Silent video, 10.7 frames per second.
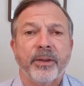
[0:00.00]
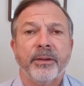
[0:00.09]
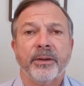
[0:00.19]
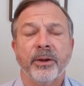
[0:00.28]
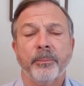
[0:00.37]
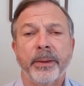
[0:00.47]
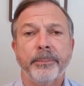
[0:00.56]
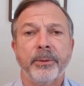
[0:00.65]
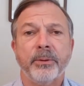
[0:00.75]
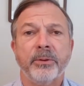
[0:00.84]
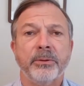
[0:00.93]
You know,
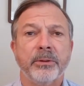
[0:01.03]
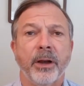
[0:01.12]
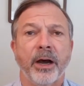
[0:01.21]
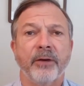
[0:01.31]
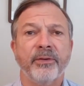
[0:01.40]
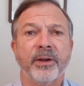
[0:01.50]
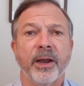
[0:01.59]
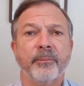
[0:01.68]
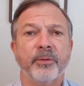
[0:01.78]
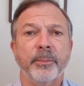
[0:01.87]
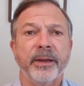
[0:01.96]
people often
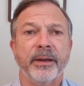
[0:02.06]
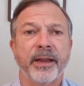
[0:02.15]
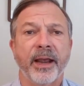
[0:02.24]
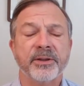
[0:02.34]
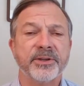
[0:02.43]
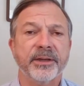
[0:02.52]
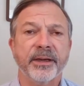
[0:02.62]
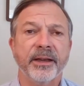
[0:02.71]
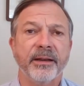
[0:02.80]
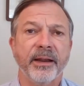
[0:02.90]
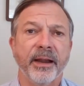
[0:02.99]
come to me in counseling
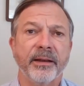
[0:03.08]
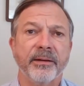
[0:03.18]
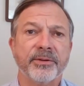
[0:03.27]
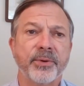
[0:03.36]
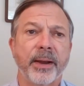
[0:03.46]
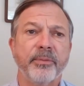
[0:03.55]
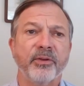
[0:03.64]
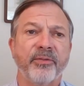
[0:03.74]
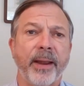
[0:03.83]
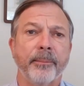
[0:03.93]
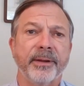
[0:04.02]
and describe their
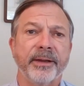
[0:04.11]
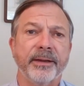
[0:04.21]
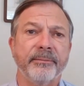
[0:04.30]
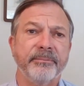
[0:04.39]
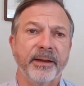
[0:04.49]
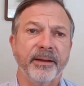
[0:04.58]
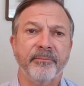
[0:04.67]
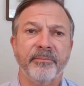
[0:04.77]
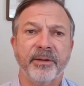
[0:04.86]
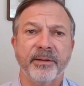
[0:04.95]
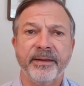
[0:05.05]
family in
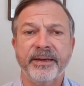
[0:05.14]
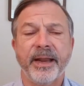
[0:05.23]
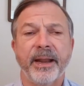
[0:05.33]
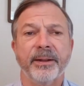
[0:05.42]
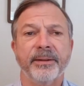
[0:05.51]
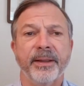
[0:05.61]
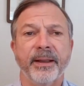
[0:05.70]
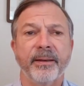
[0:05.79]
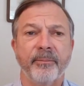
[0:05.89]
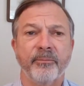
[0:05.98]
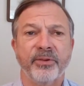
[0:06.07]
detail, and then
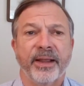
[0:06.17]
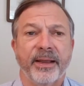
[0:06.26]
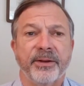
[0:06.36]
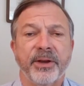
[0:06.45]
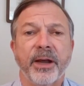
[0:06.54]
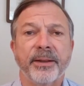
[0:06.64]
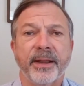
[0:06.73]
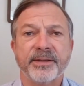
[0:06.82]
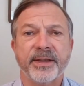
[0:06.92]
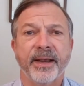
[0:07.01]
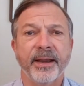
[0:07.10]
when they get done, they
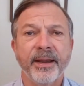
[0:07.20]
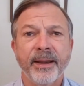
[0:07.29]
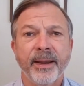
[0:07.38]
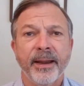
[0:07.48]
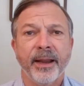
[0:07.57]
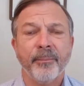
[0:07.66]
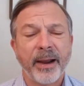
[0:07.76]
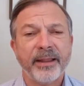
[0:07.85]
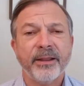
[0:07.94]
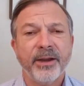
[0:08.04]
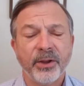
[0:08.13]
say, "Am I
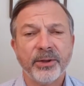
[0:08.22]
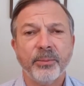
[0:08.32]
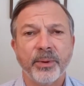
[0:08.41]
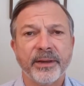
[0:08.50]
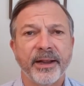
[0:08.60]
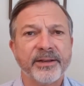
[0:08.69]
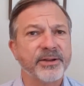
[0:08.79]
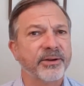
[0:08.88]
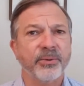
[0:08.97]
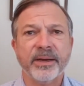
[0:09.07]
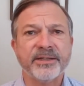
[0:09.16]
the only one who has a
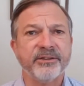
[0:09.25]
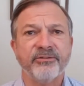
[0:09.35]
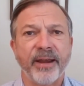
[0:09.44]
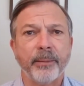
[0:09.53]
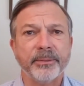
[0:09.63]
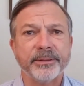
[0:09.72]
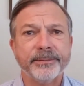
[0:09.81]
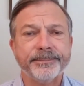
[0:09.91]
crazy family?"